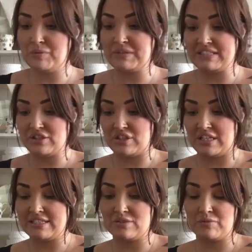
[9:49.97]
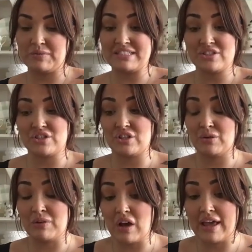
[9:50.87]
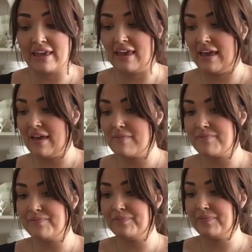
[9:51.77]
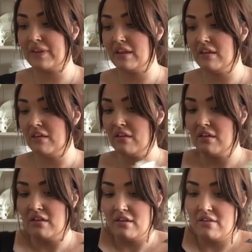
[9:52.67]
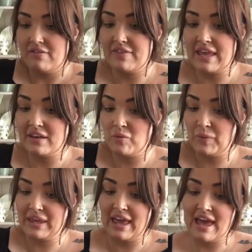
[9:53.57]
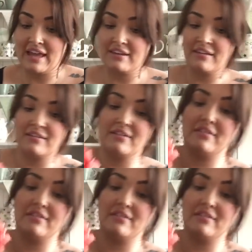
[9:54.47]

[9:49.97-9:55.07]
you position this into a position that you like it, then we can